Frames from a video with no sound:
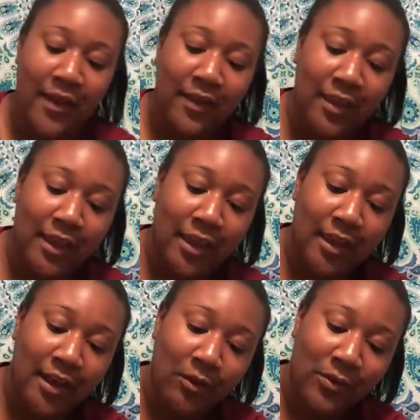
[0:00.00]
And
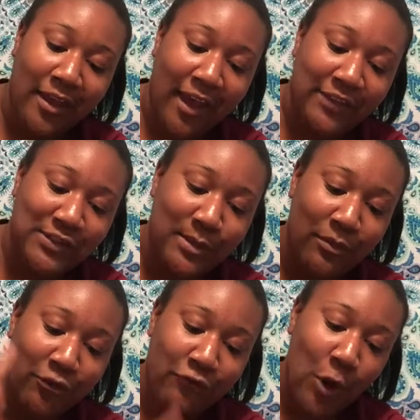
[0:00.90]
then we have
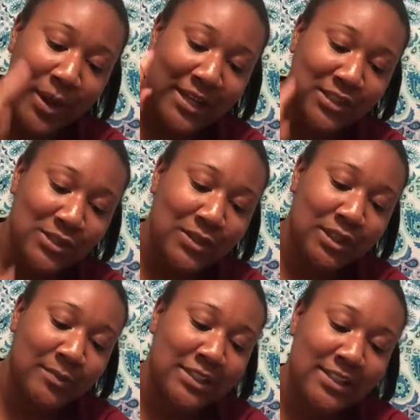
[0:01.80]
some Focus
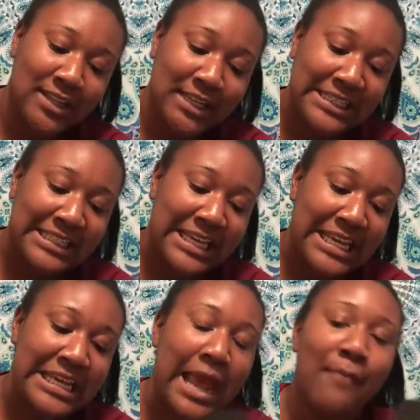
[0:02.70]
Eucalyptus and
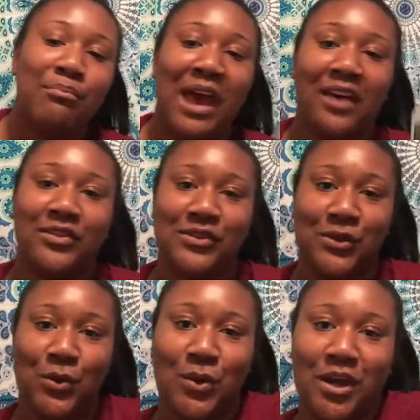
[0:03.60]
Tea Bath
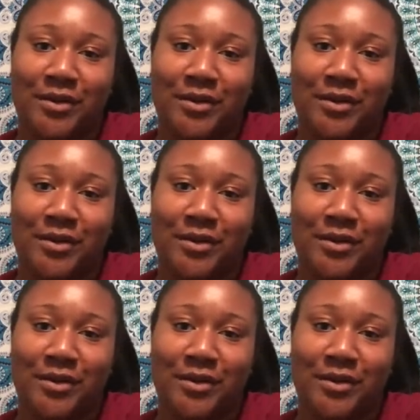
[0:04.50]
Soap.